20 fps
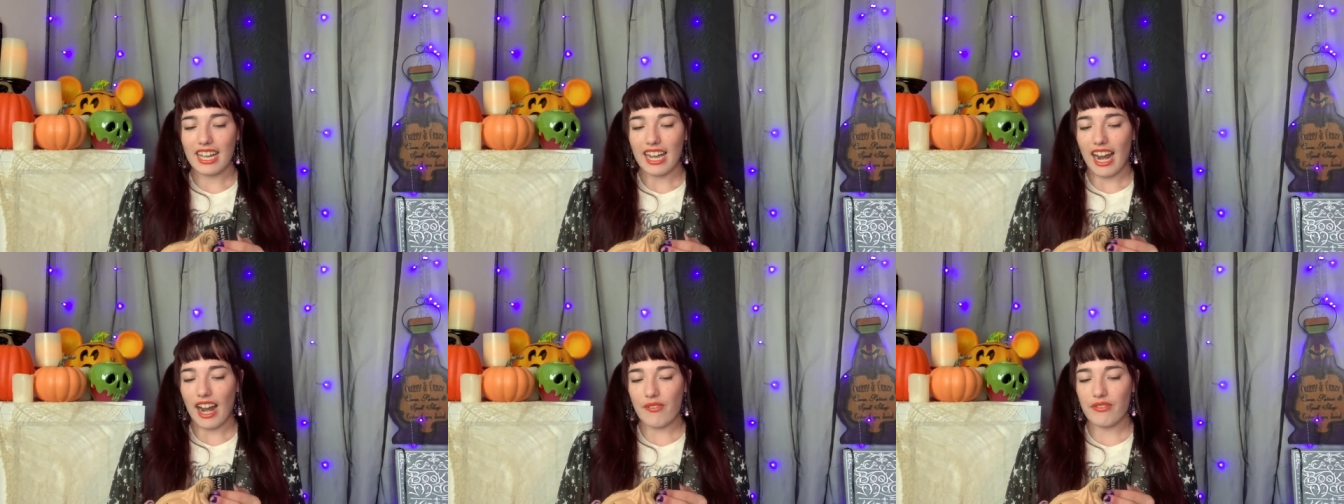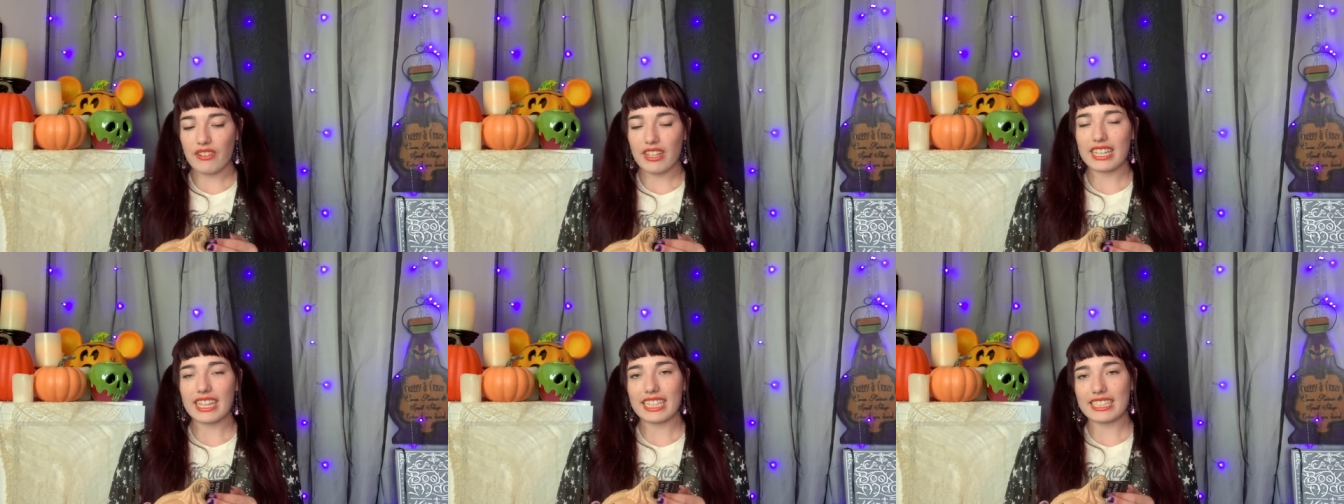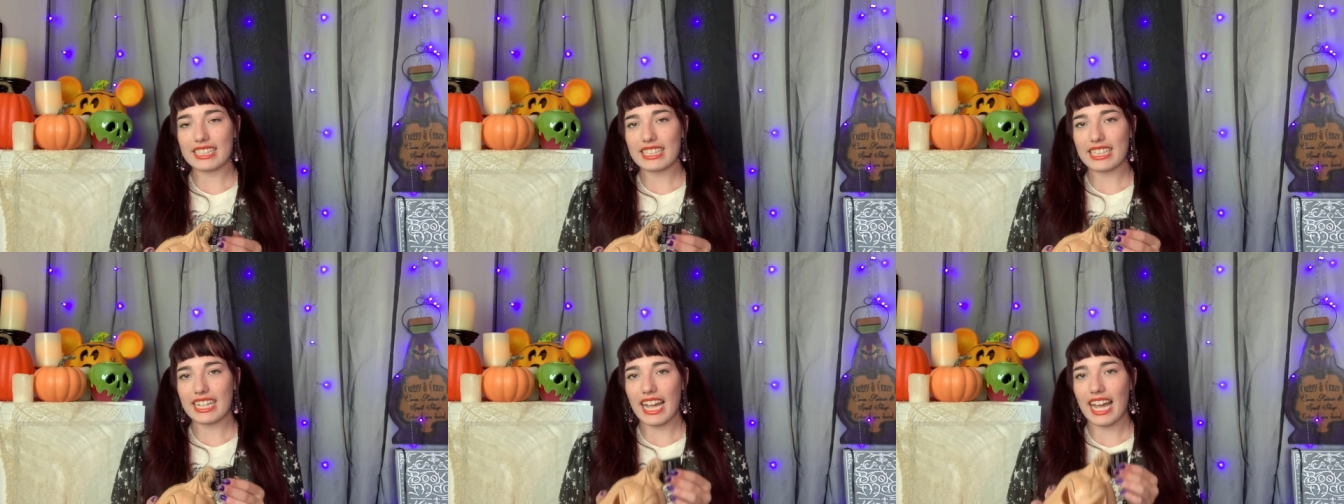I feel like
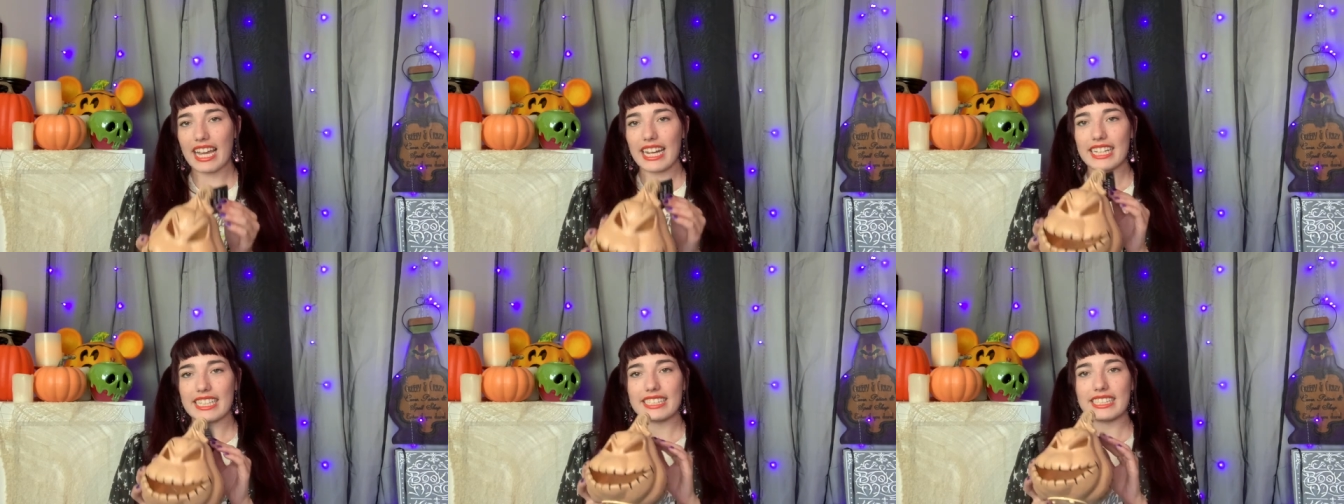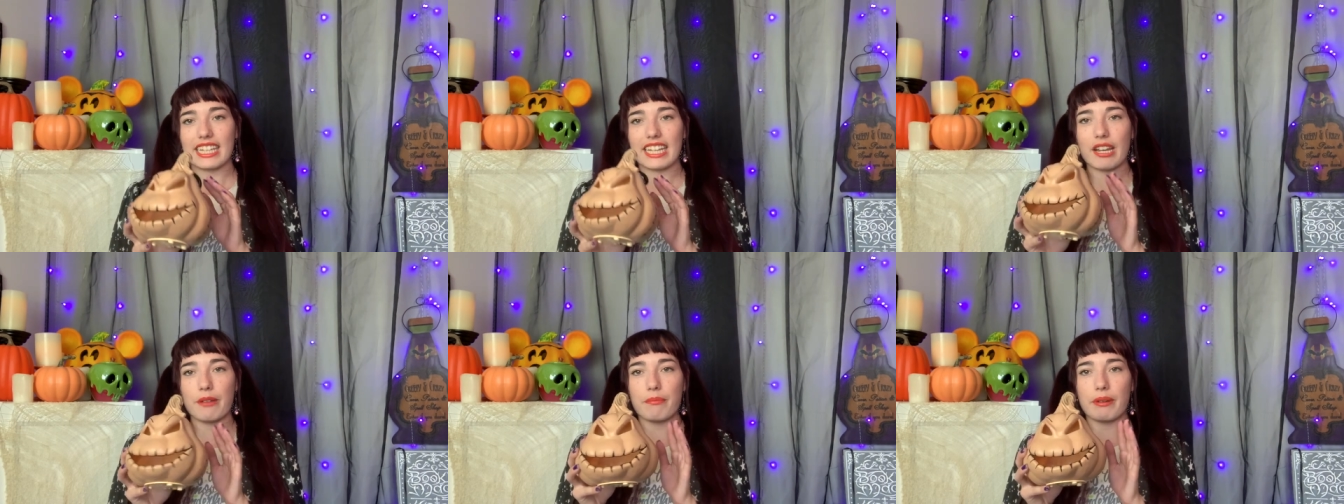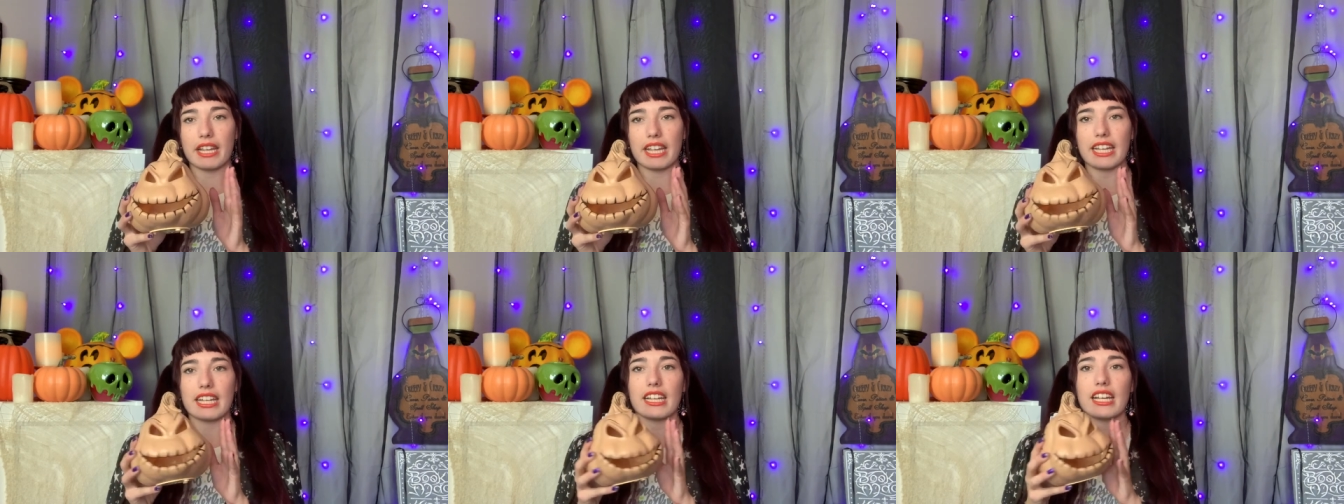this, again, is gonna
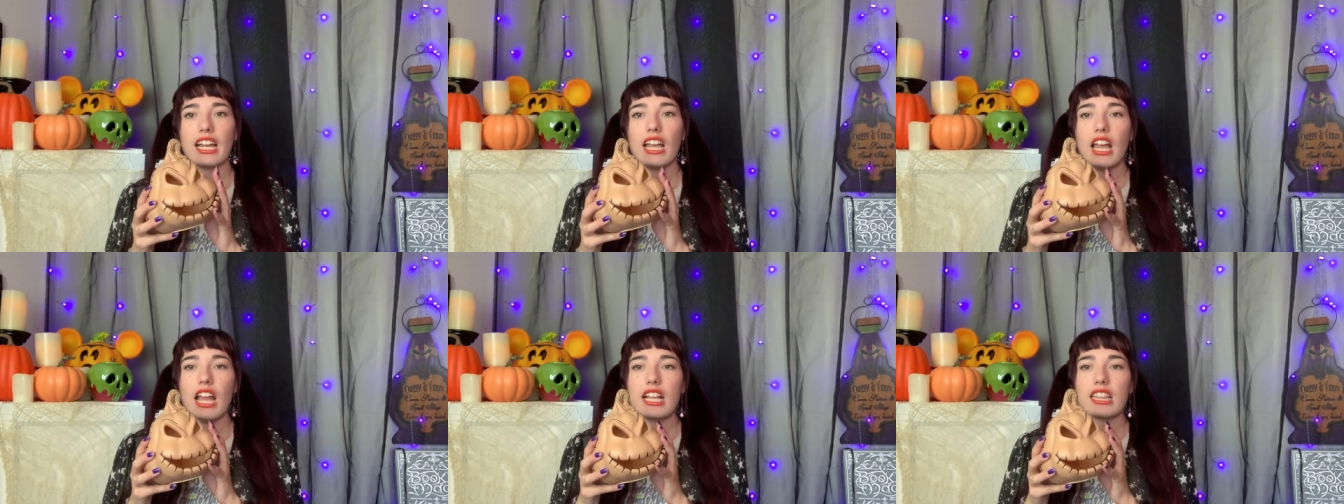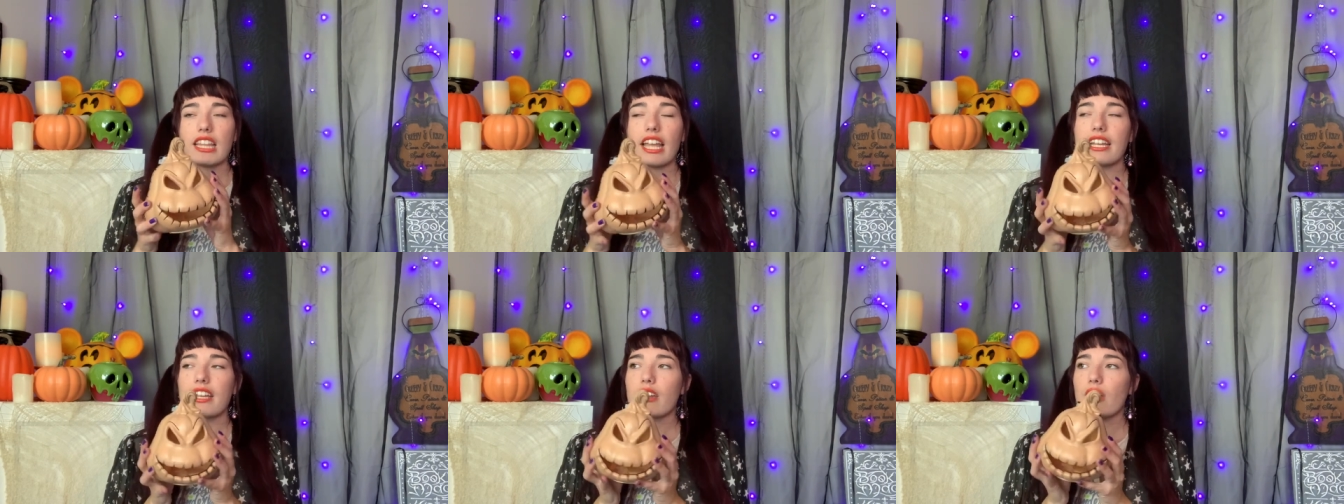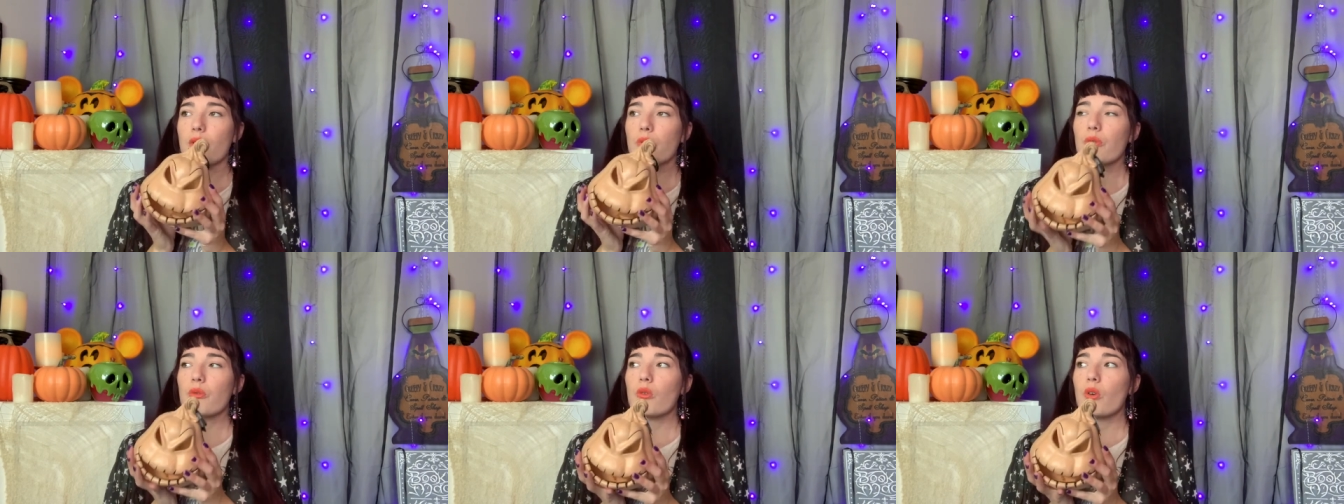be, like,
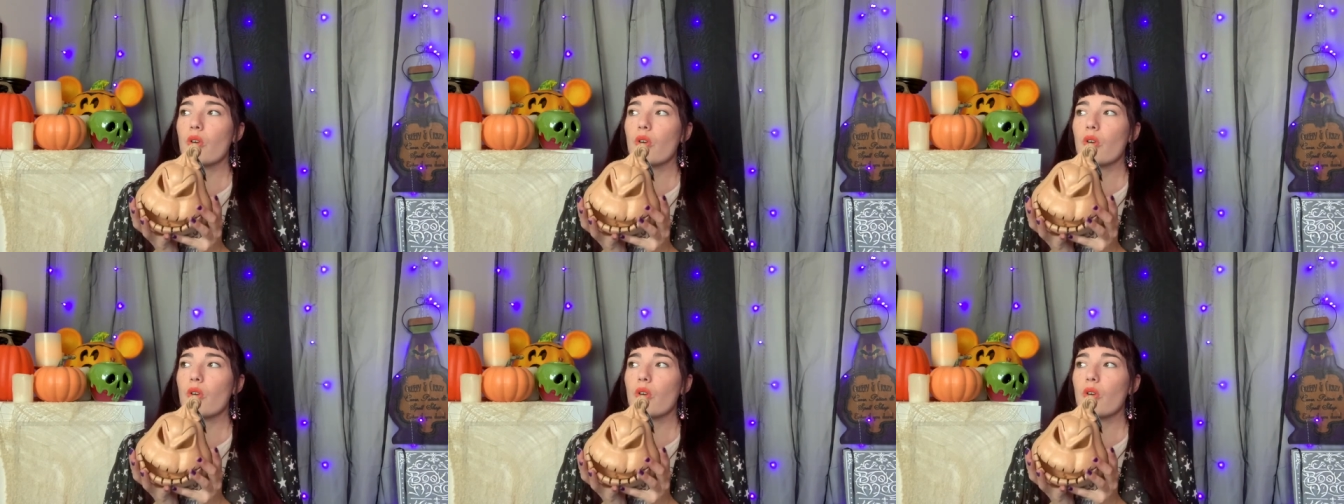a